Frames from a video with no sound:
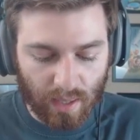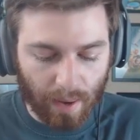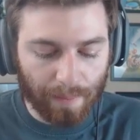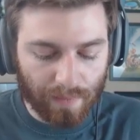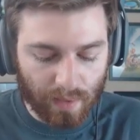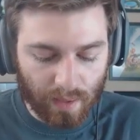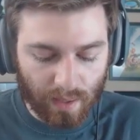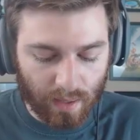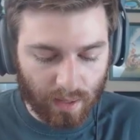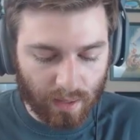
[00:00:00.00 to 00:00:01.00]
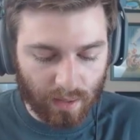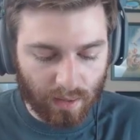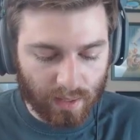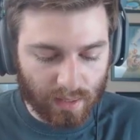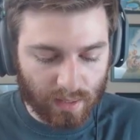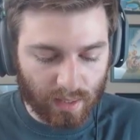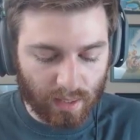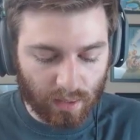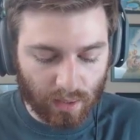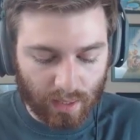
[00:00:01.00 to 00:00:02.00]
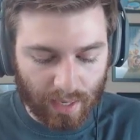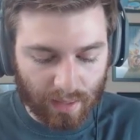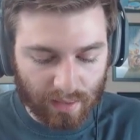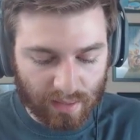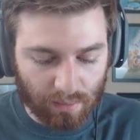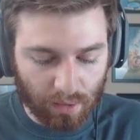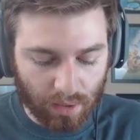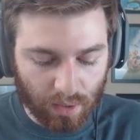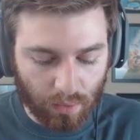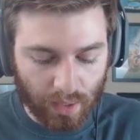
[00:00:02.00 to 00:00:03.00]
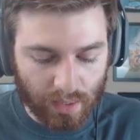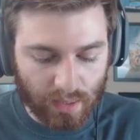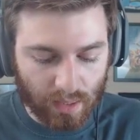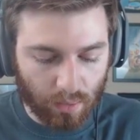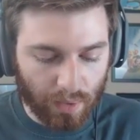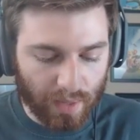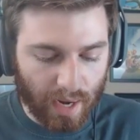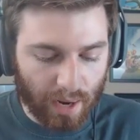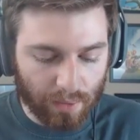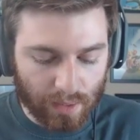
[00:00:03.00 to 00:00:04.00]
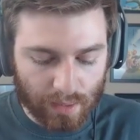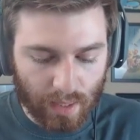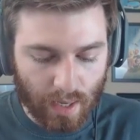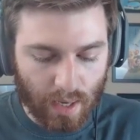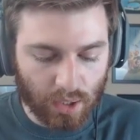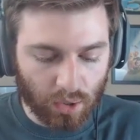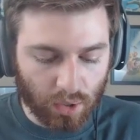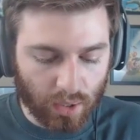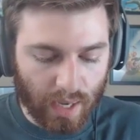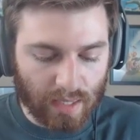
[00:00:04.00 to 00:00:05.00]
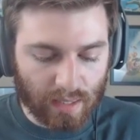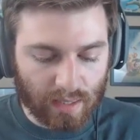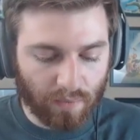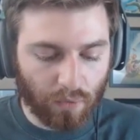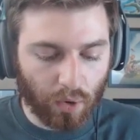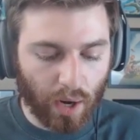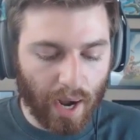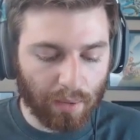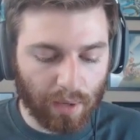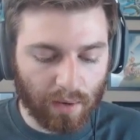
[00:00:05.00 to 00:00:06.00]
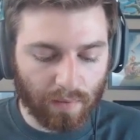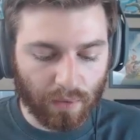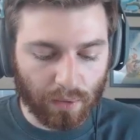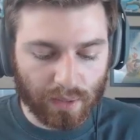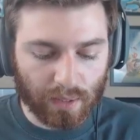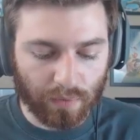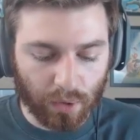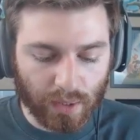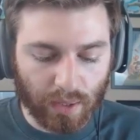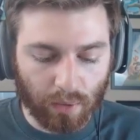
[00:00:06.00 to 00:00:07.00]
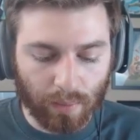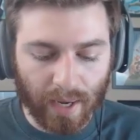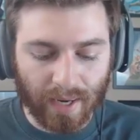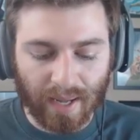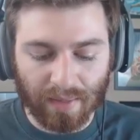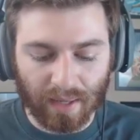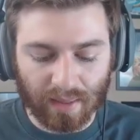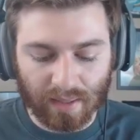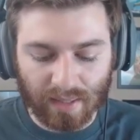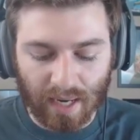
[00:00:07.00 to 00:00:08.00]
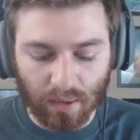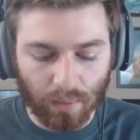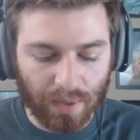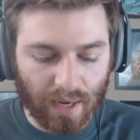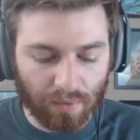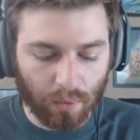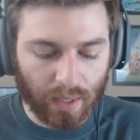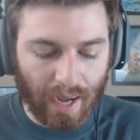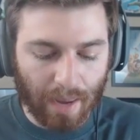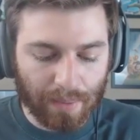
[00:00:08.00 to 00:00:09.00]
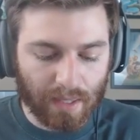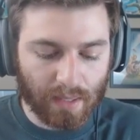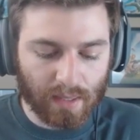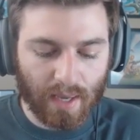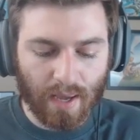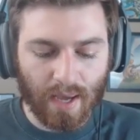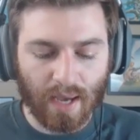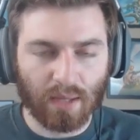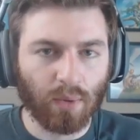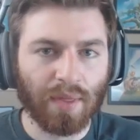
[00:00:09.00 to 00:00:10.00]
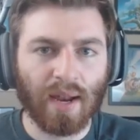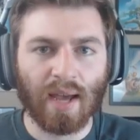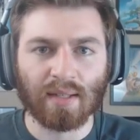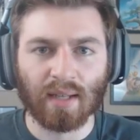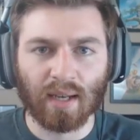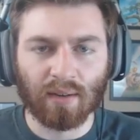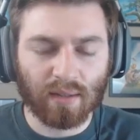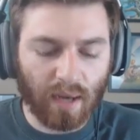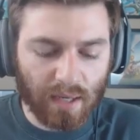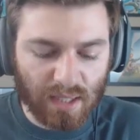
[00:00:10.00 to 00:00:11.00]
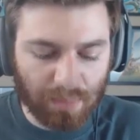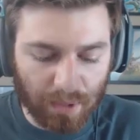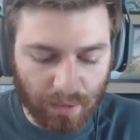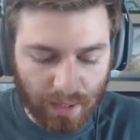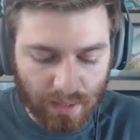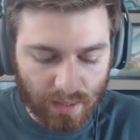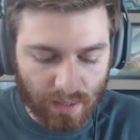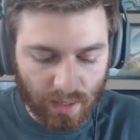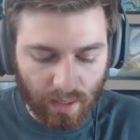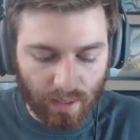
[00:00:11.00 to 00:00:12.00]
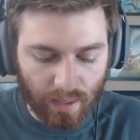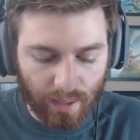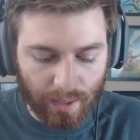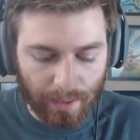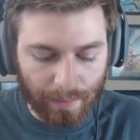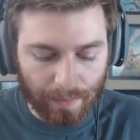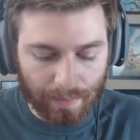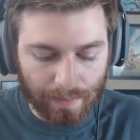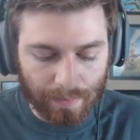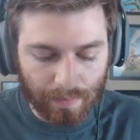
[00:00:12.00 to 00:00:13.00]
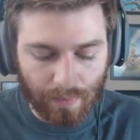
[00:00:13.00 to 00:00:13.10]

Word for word: Yep. This is the, the kind of like similar the one to the one that I was showing you guys, except for I run an Inferno, Inferno Tower in mine, and like the standard one that everyone copies is one that has like Ice Spirits, um,